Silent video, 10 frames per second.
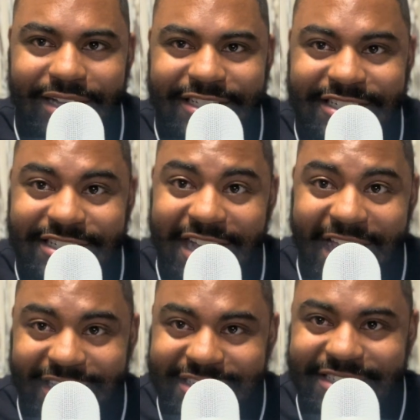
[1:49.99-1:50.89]

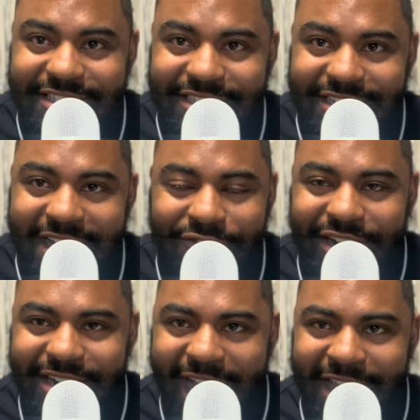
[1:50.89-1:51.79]
sex
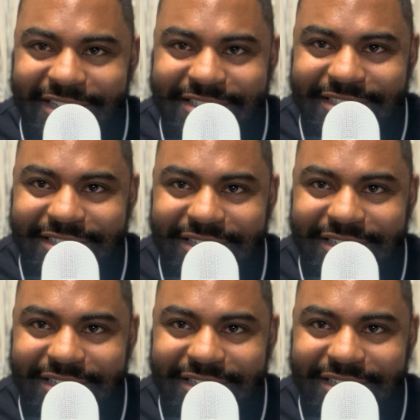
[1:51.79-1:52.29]
every night